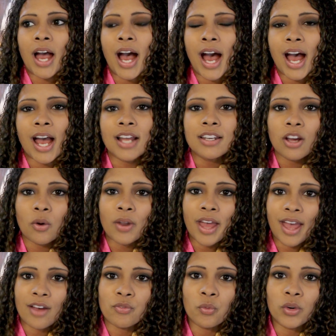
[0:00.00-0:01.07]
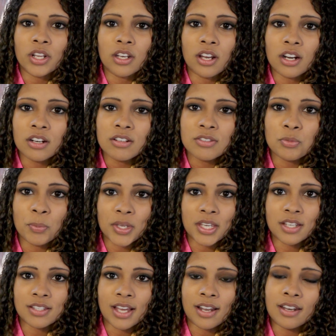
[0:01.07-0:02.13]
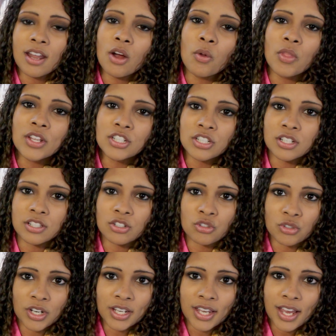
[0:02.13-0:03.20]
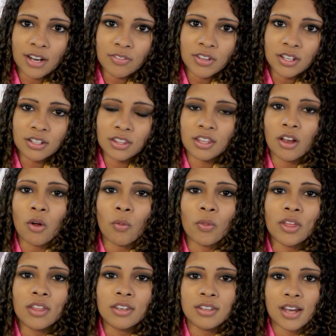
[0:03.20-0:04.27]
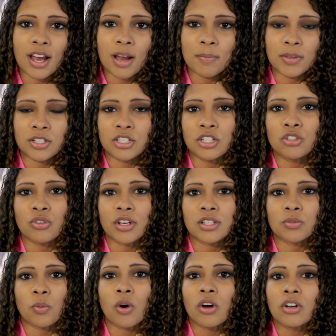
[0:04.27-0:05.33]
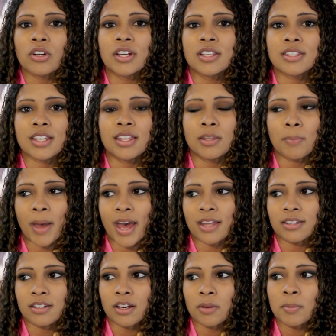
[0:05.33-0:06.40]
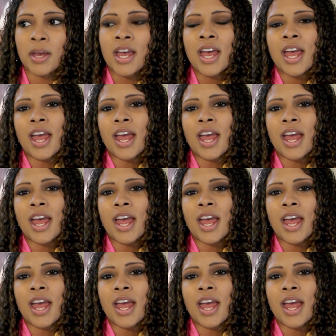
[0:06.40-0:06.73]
I don't have one in hers because I know that she doesn't drink out of it. The only time that she drinks water is in the bathtub.